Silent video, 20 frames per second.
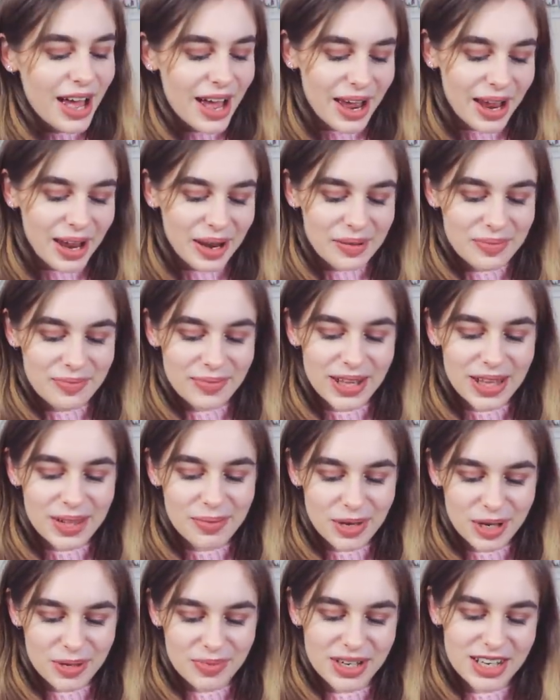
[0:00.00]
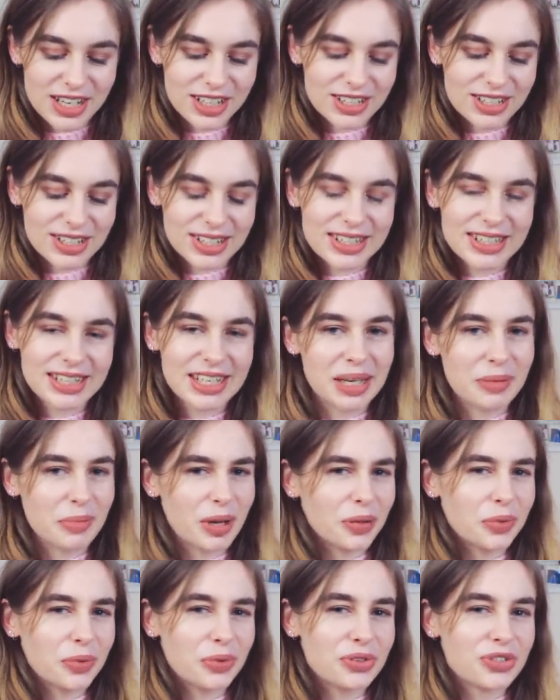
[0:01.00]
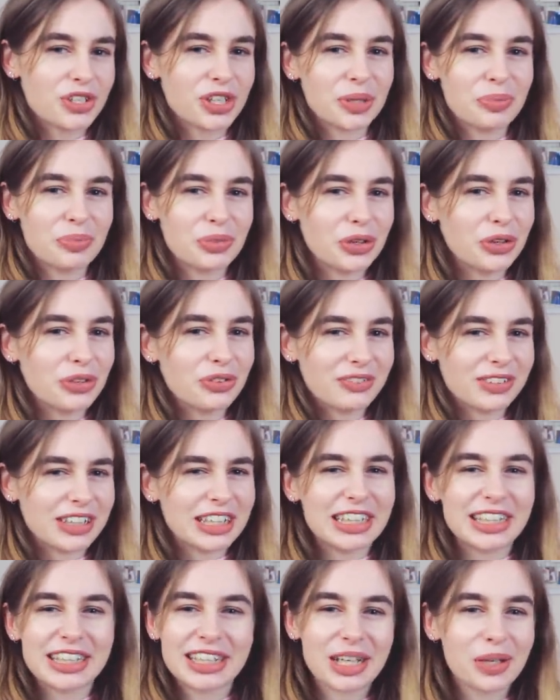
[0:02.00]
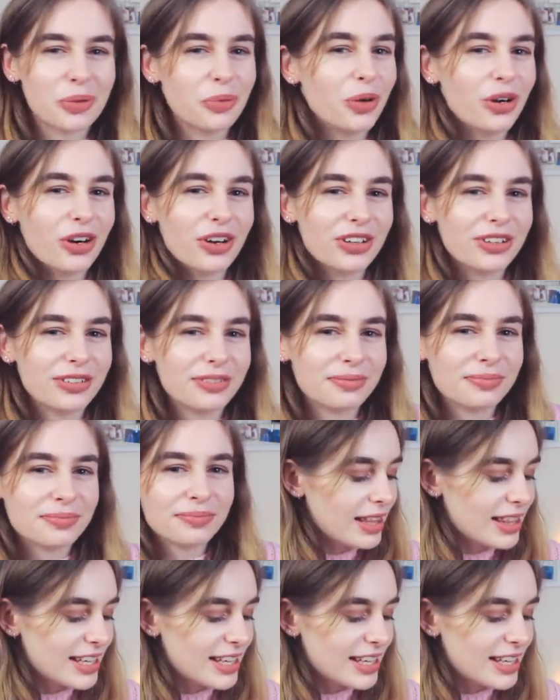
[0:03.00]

But at the moment, it's just sitting in my wardrobe, not really getting worn.